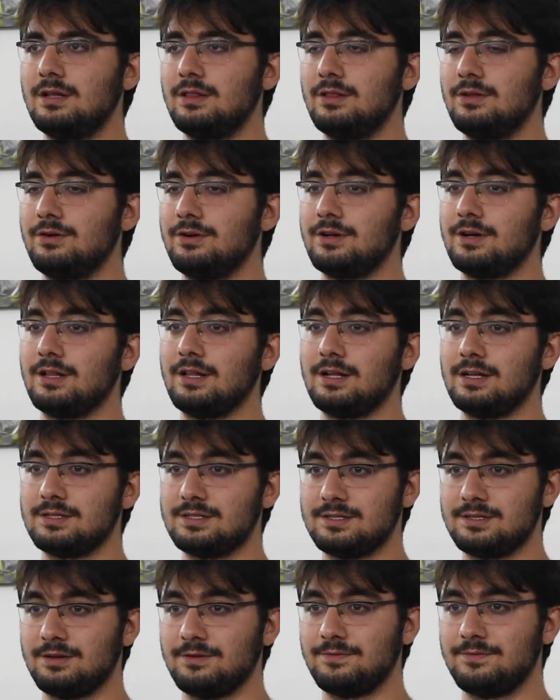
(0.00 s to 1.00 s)
learning a lot of
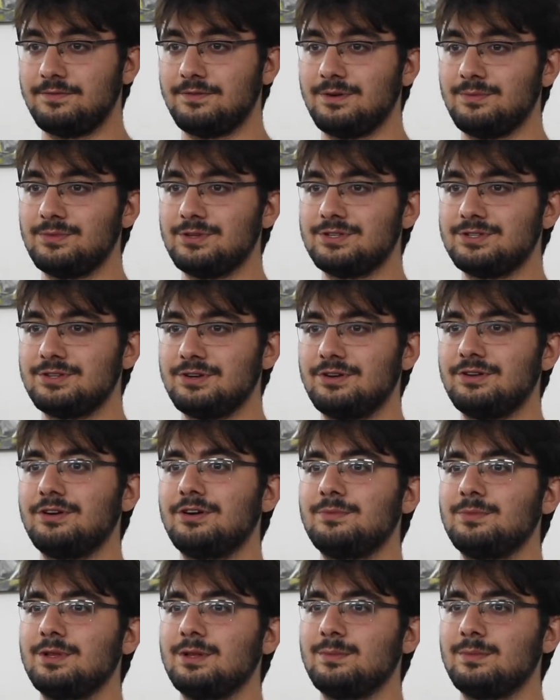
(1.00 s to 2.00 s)
stuff from the Syrian
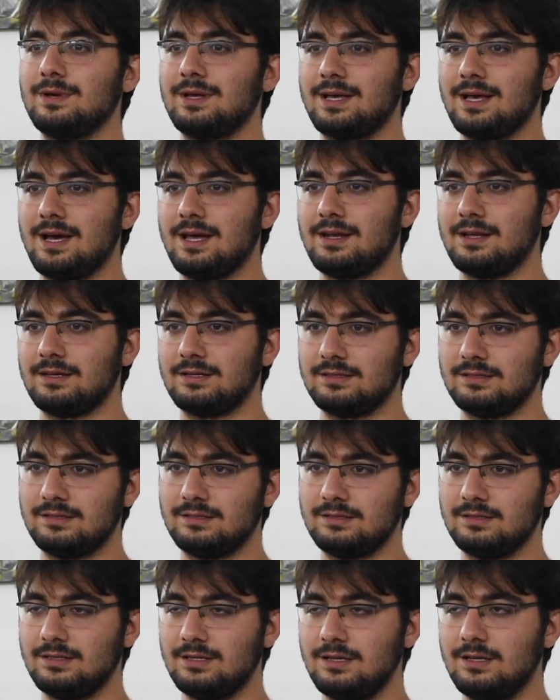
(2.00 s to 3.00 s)
Armenian
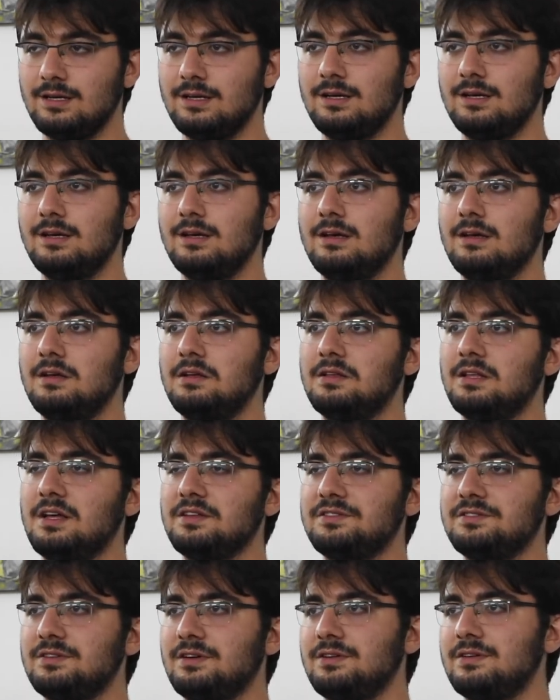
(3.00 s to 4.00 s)
mechanics.
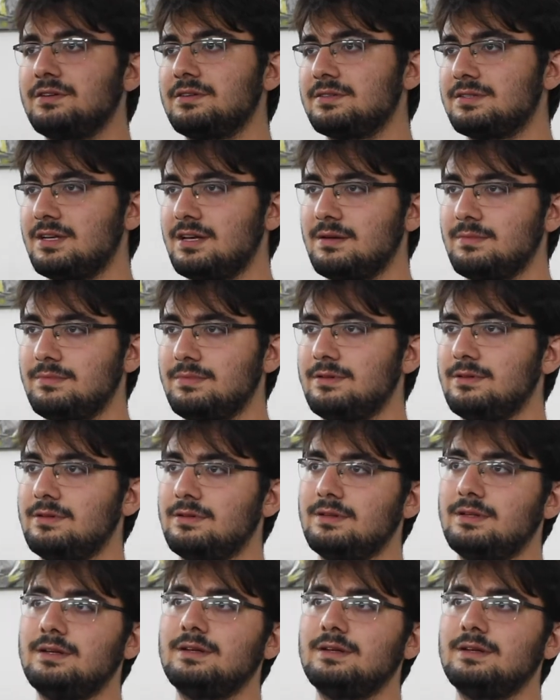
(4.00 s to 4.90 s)
That's another example,